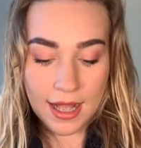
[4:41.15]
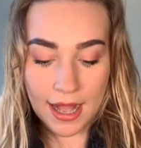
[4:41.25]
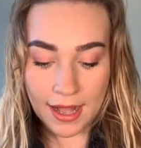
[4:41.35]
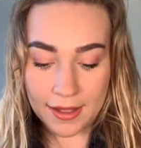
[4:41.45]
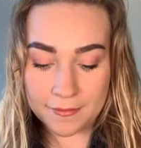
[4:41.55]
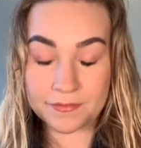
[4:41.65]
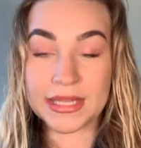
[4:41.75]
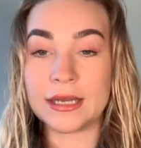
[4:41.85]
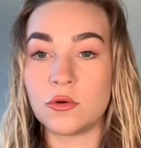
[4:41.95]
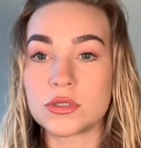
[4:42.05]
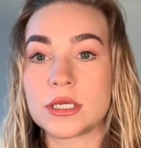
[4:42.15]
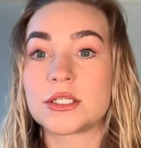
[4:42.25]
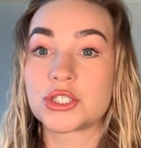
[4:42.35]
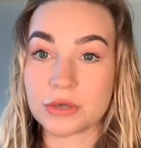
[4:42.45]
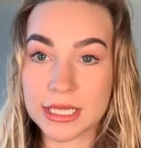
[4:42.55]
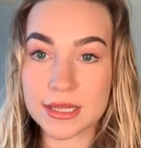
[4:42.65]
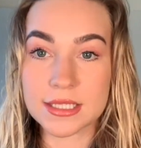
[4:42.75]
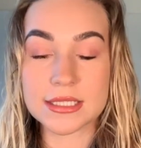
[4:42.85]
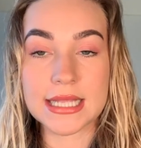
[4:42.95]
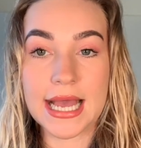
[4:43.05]
It also
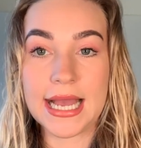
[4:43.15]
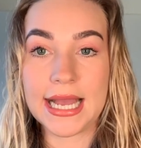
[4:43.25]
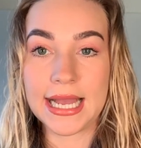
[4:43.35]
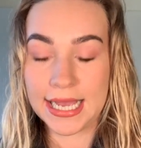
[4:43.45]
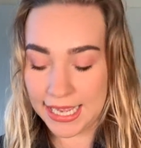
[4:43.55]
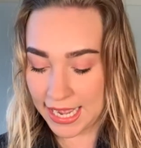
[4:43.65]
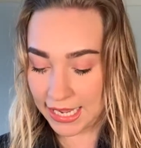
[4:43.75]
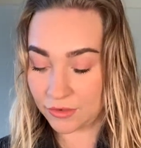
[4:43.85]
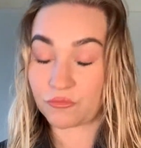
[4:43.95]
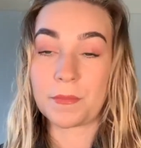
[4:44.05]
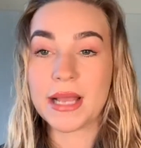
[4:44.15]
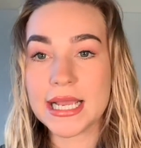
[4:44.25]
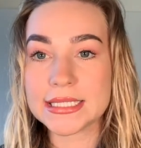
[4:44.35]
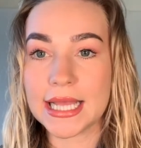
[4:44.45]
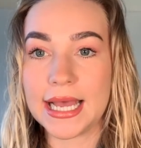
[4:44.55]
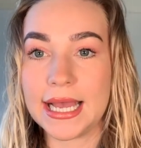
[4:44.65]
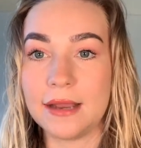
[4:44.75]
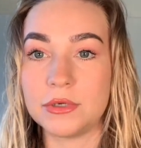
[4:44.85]
strengthens the hair and repairs the hair,